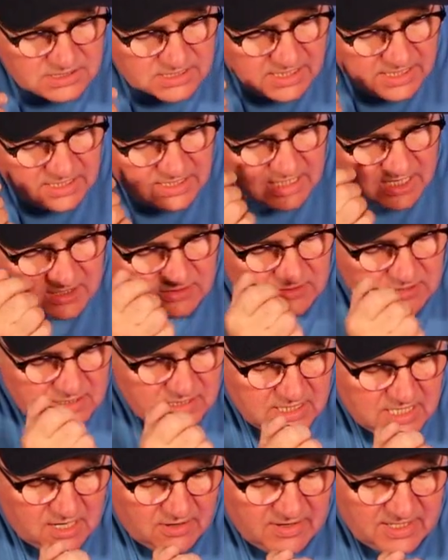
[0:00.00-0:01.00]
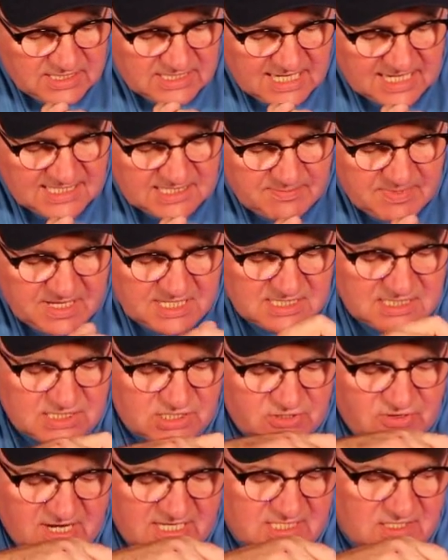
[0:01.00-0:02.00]
so you don't you know it takes a bit of
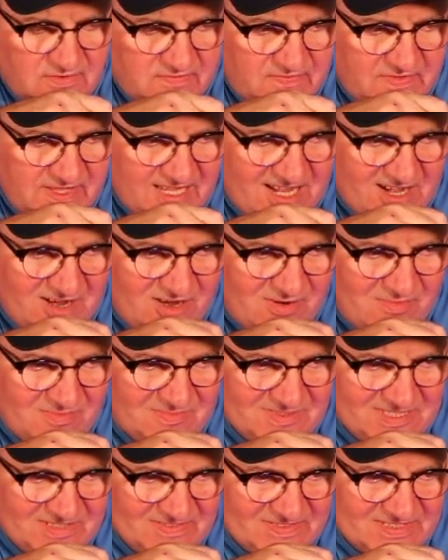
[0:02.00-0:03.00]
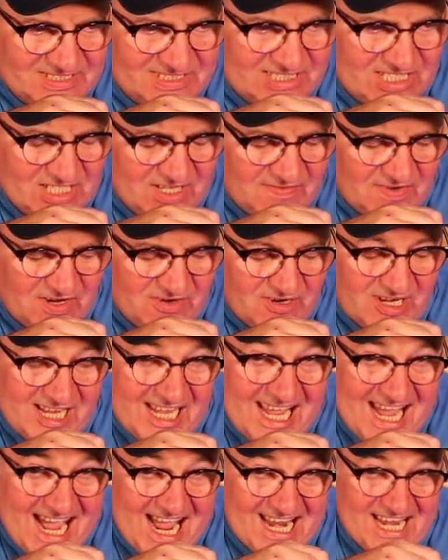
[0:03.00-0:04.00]
stress off the arm of the servo
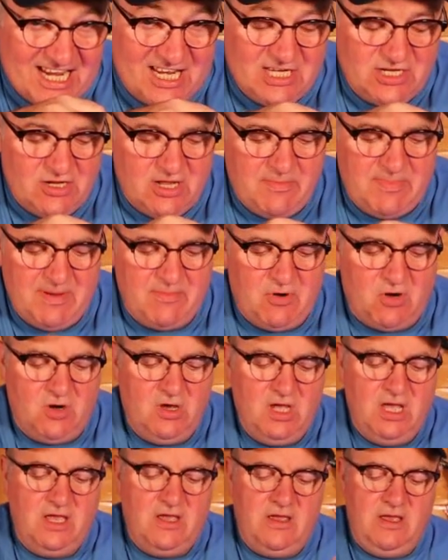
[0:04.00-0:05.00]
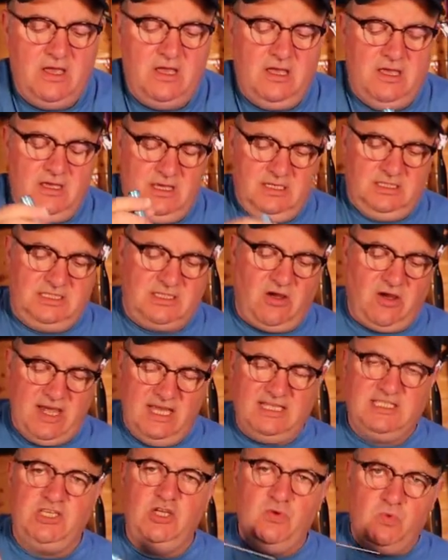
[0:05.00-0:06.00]
and you can do it a bit more
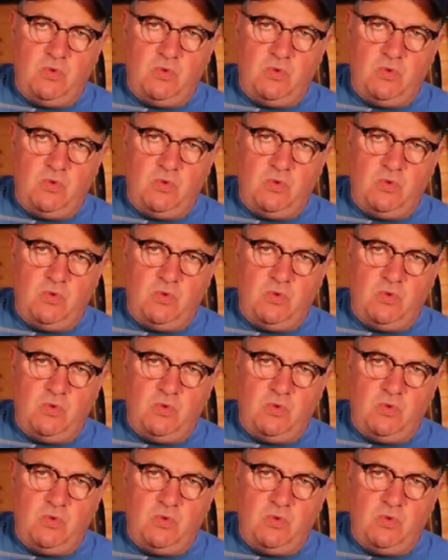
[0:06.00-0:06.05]
tight as